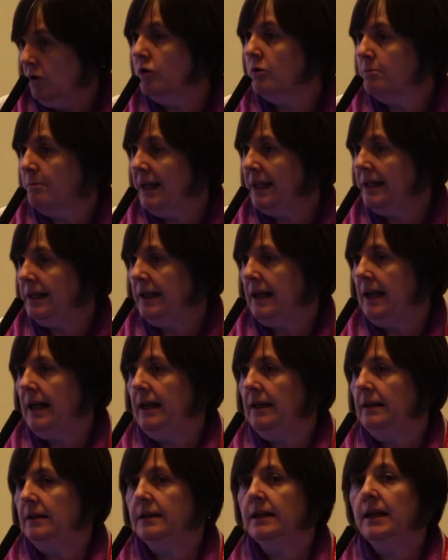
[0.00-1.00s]
good mental
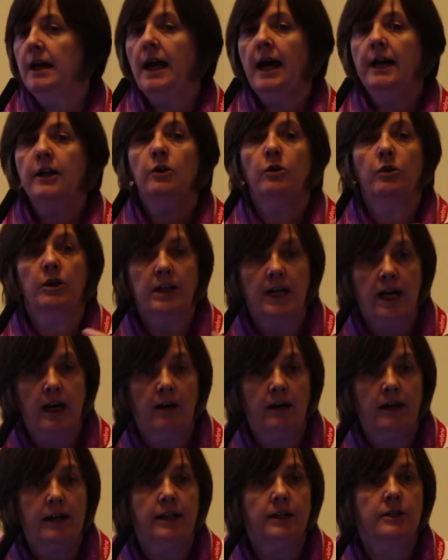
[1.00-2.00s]
health and look at
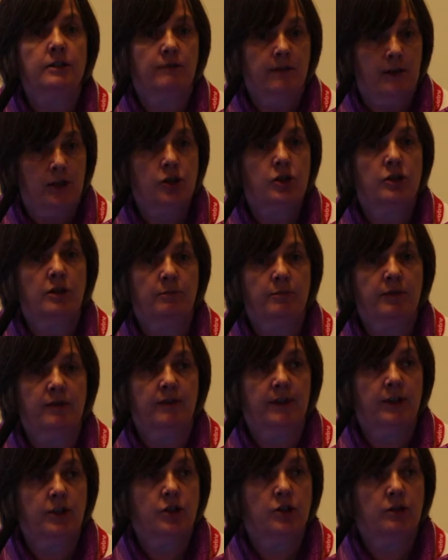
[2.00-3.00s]
early intervention and
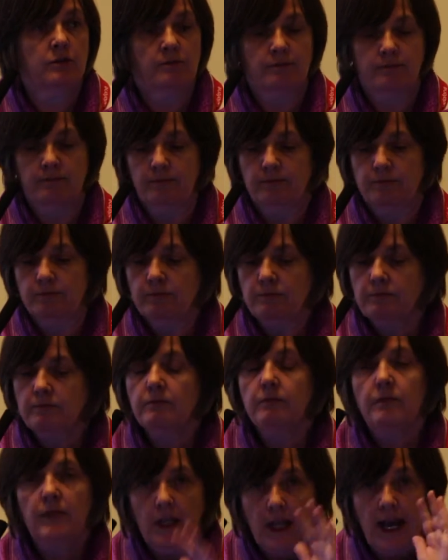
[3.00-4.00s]
prevention,
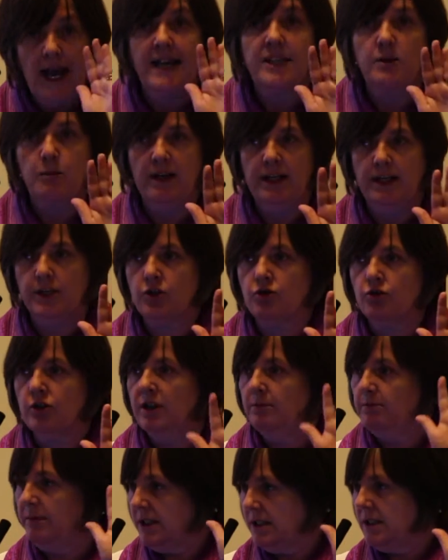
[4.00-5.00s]
as well as
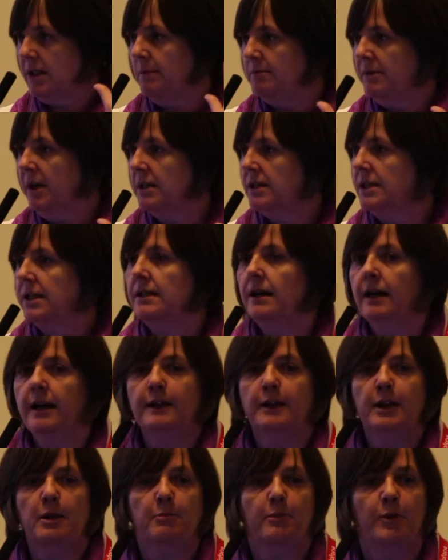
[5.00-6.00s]
treatment. I'm not
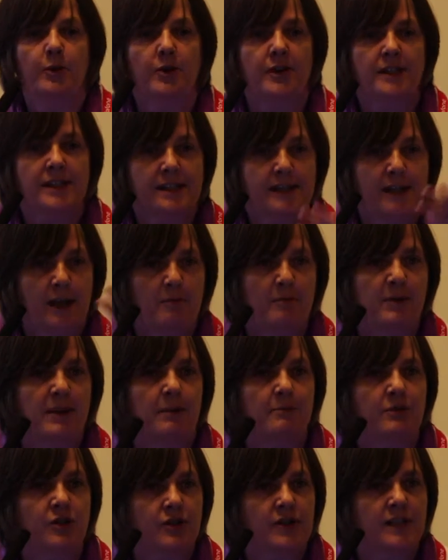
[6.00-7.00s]
denying the importance of that, but
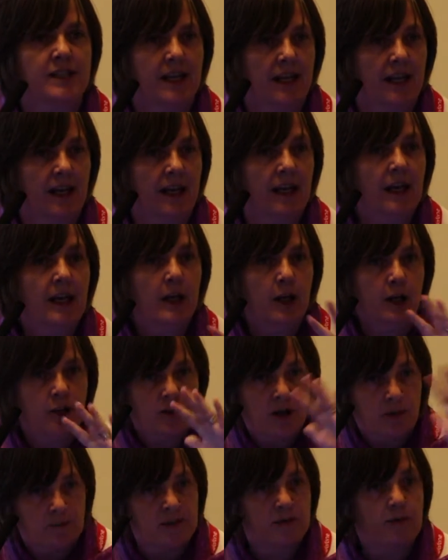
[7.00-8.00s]
I'm just saying in
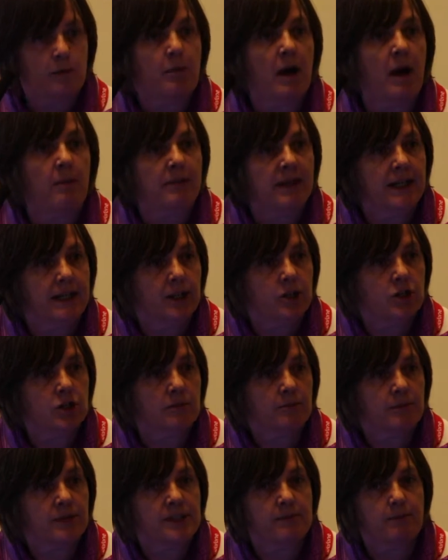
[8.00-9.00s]
terms of a
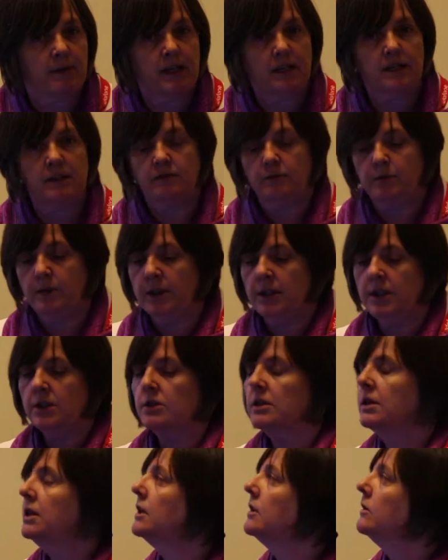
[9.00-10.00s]
population perspective, we need
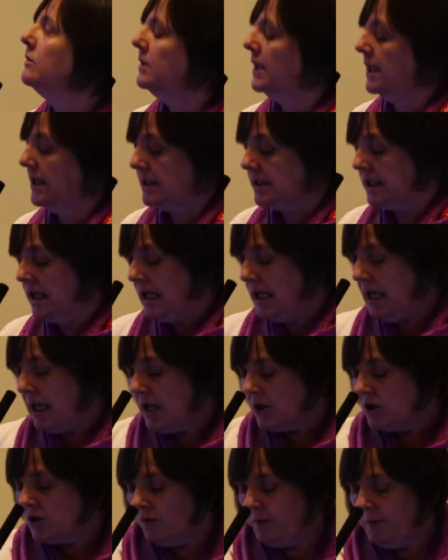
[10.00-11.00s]
to include that.
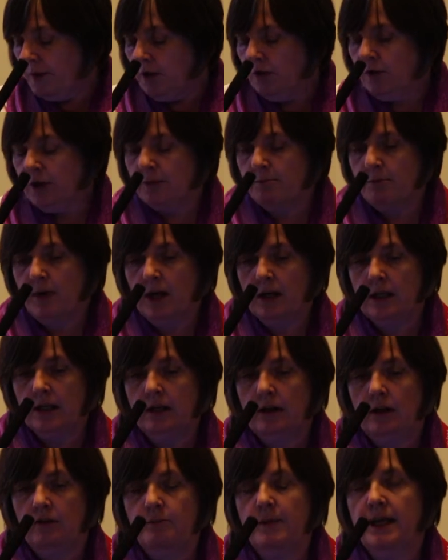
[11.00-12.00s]
So if we look at a
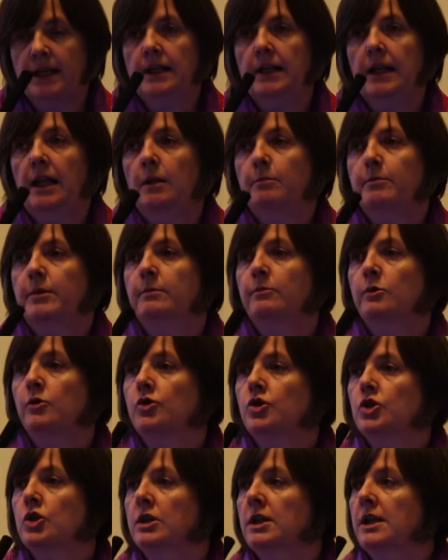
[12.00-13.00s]
model of mental health
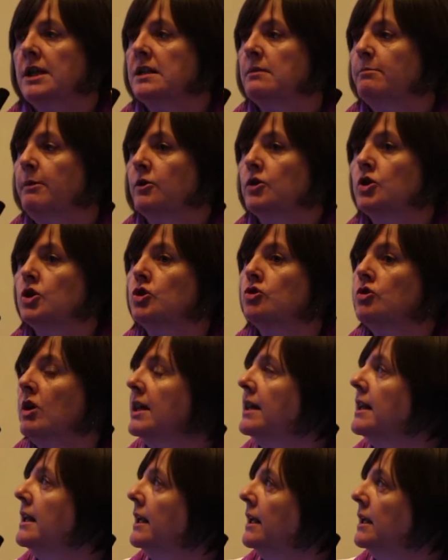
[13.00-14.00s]
promotion, it's about
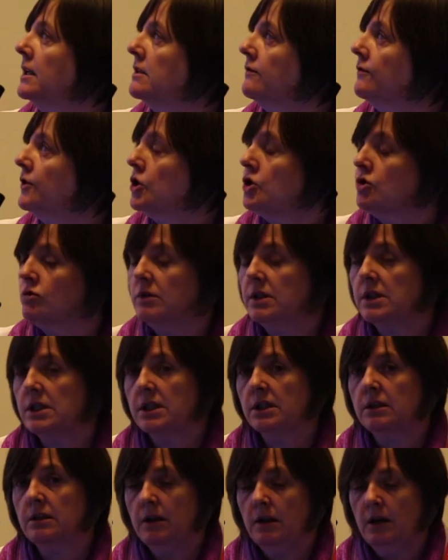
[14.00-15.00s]
strengthening
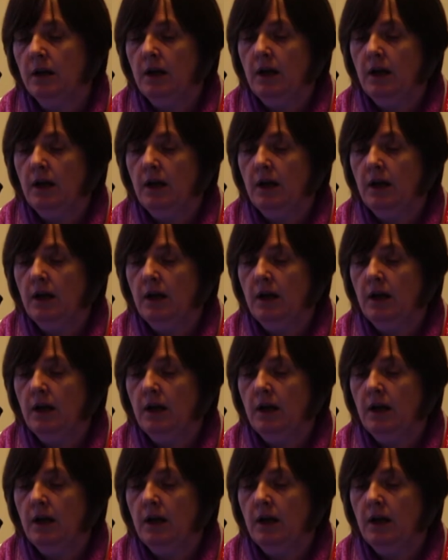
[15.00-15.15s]
individuals,